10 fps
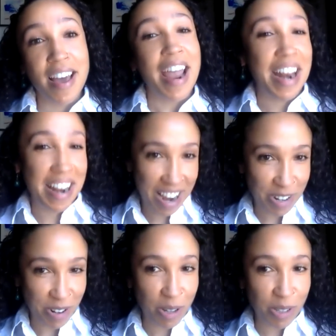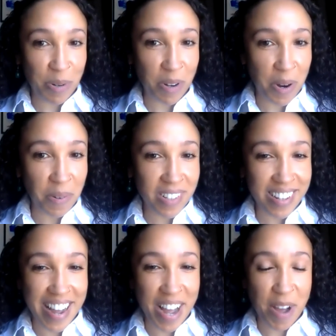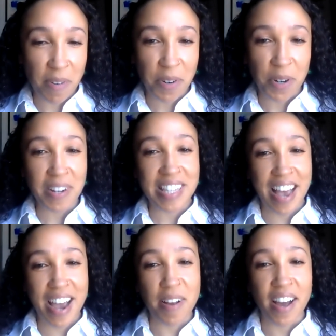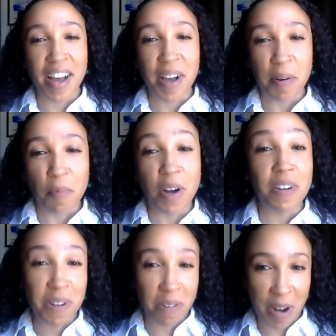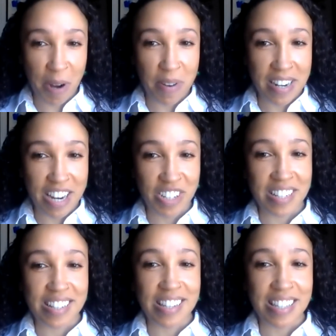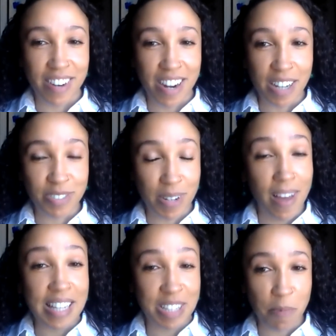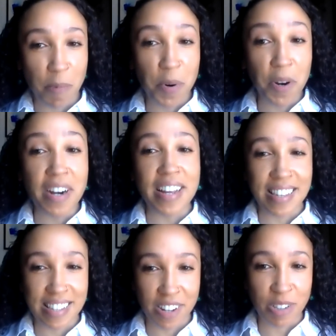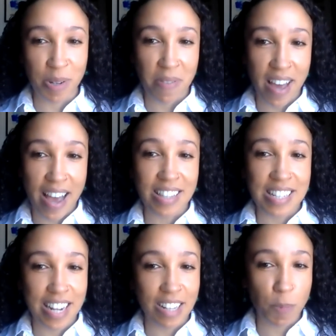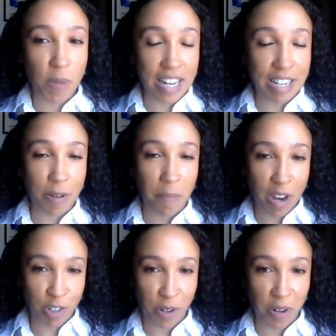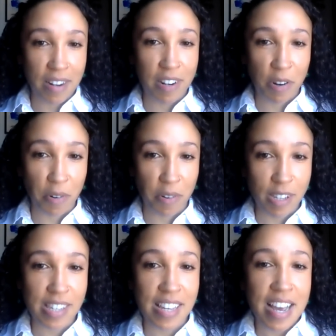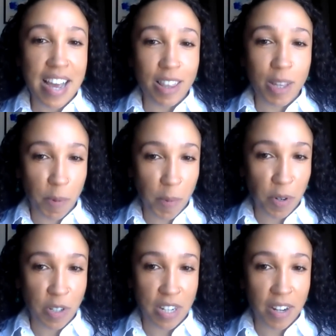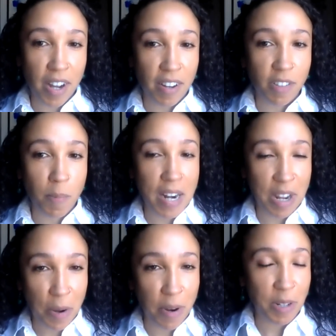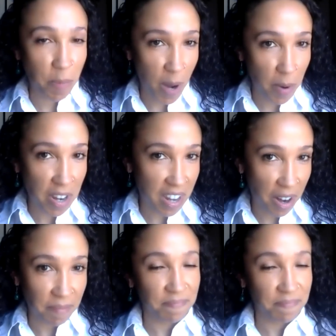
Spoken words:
And I should also note, of course, that one of their recommendations from that same report is also that states begin to measure and increase the proportion of spending going to primary care.